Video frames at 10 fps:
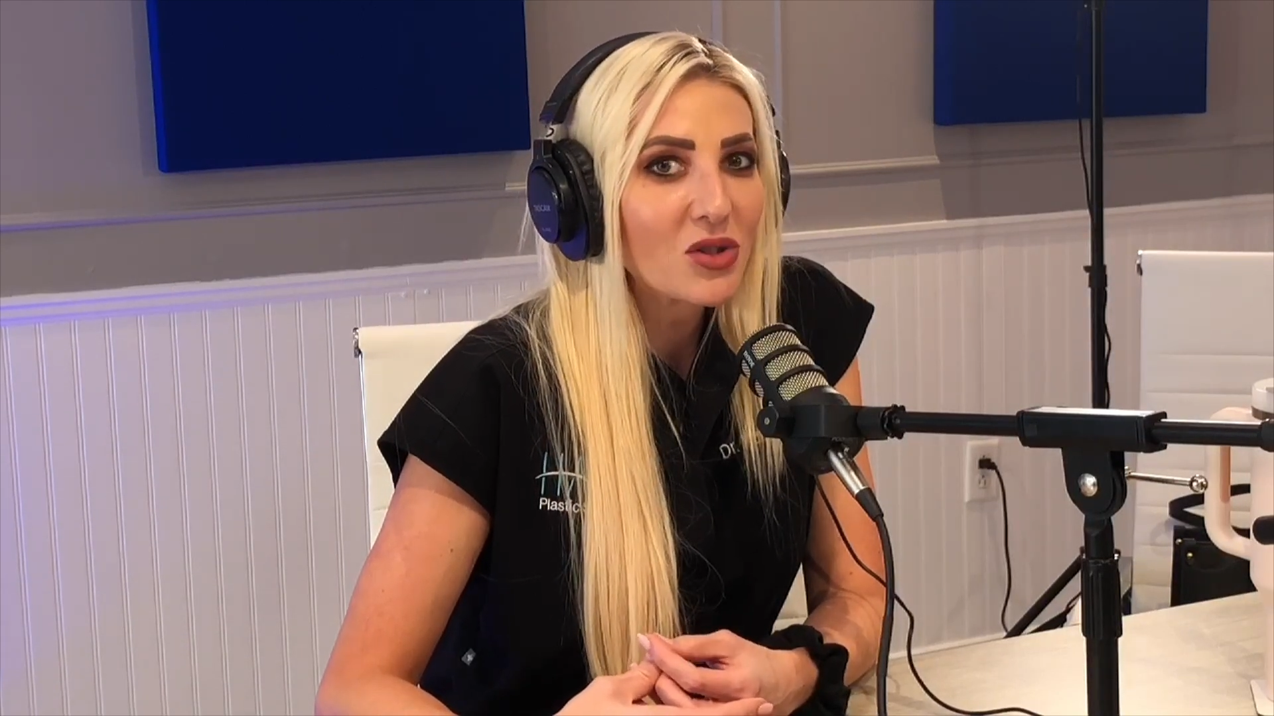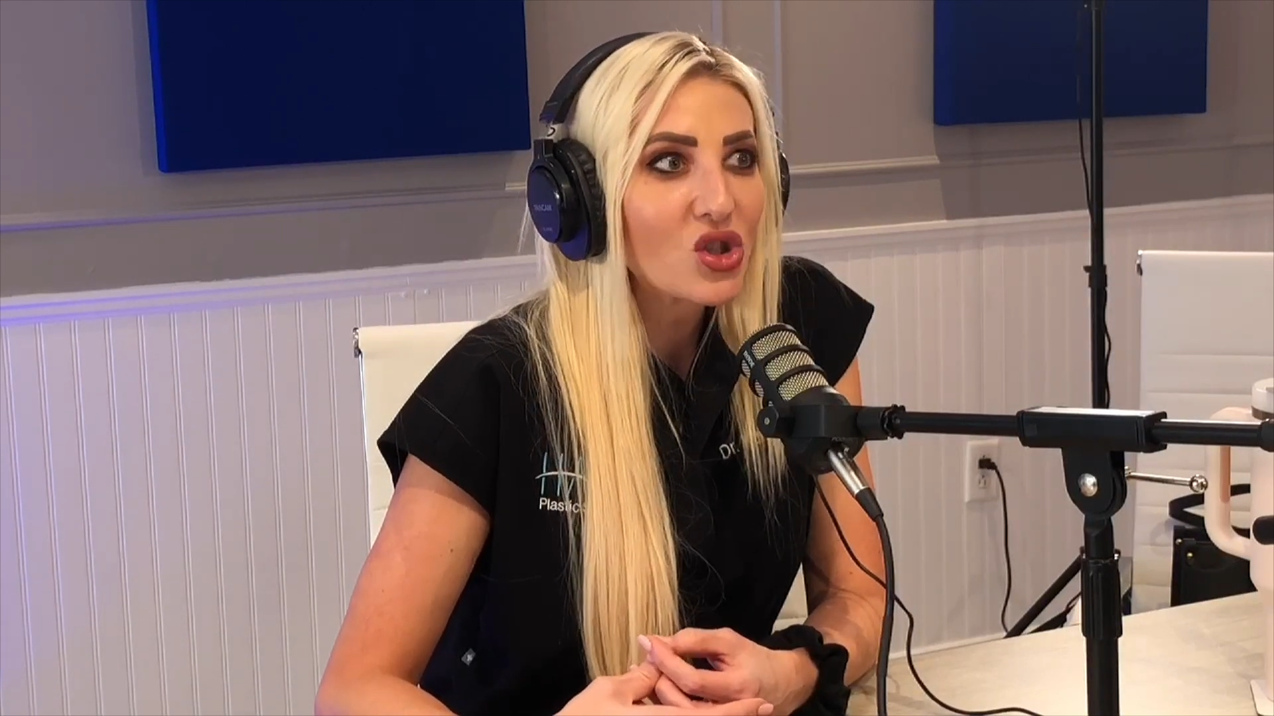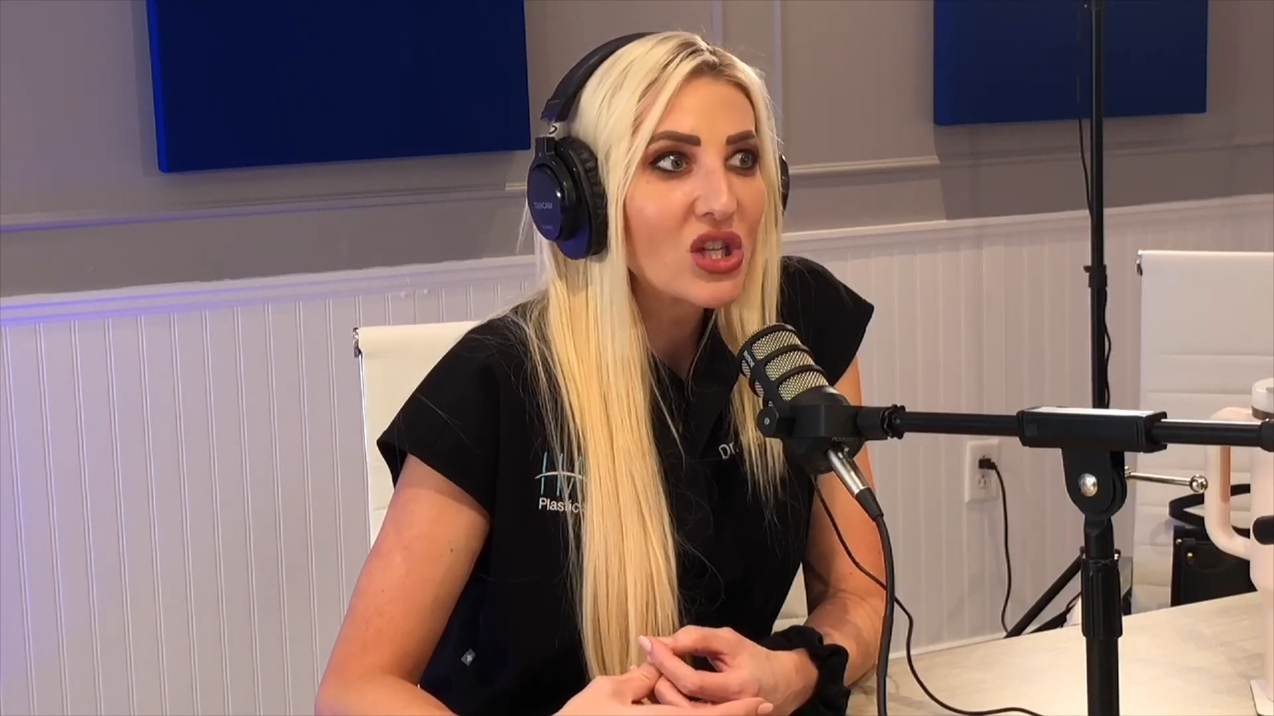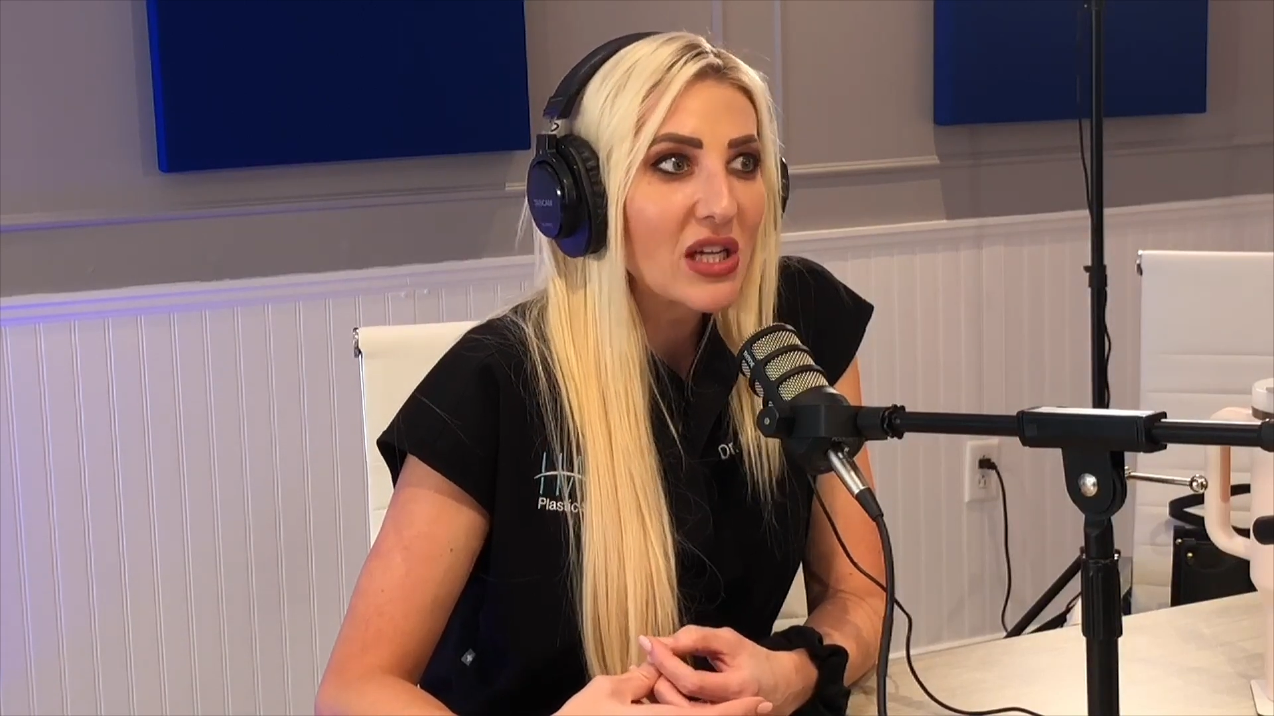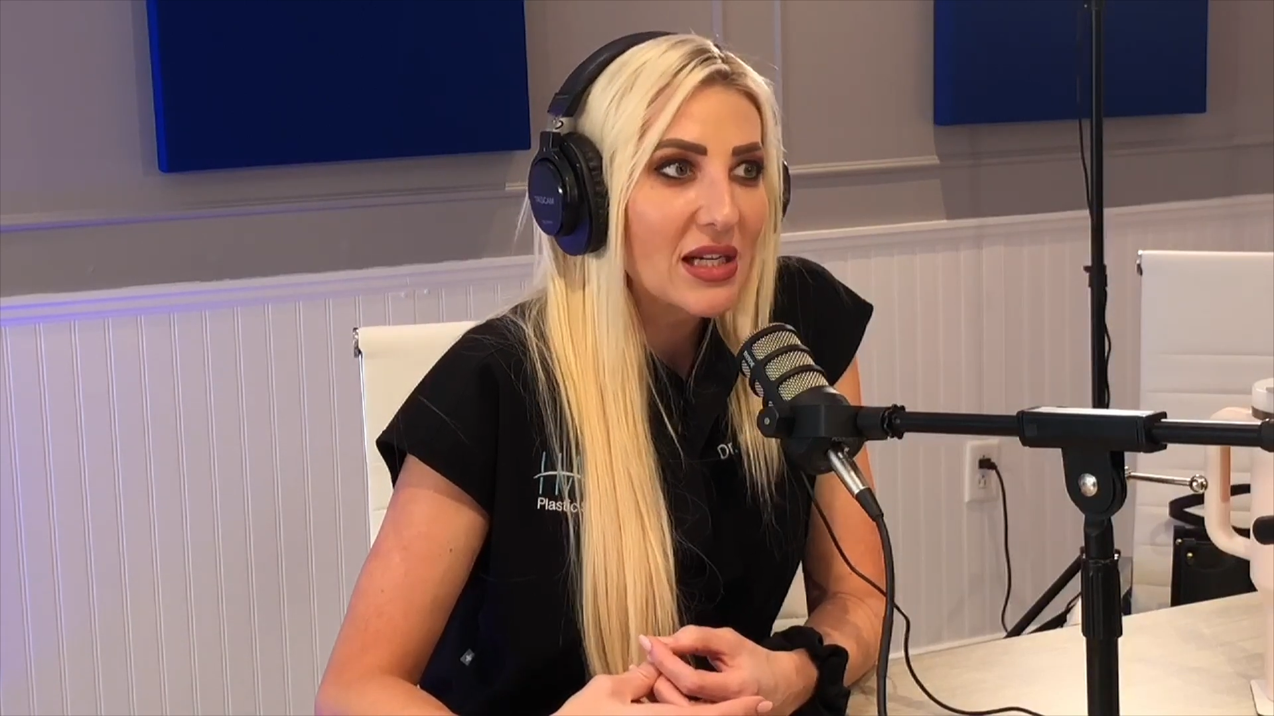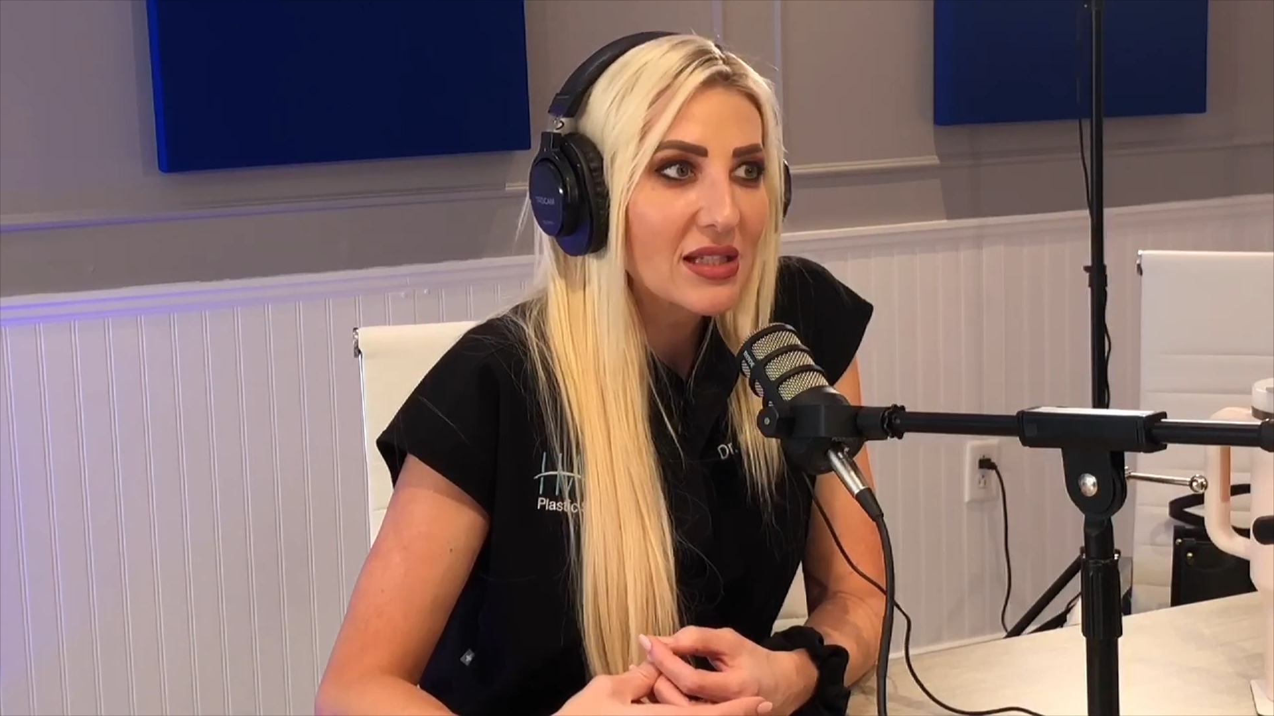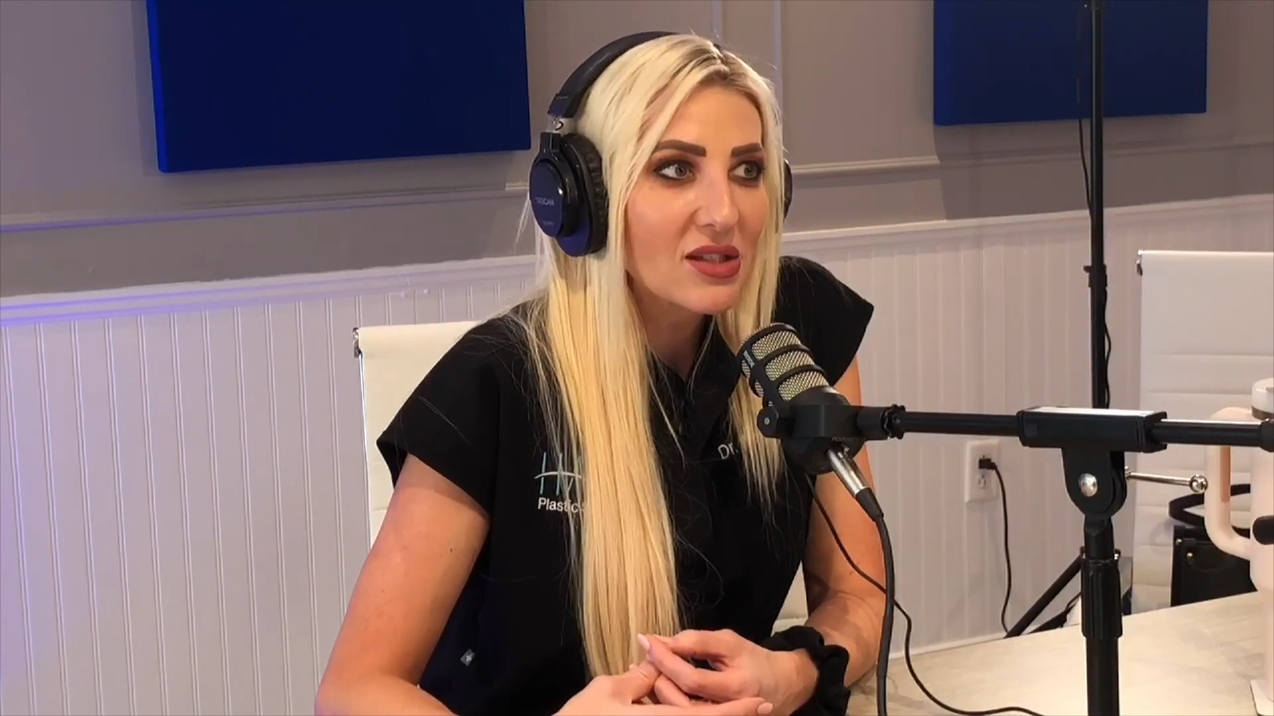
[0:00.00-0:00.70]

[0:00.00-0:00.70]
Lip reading: cheeks.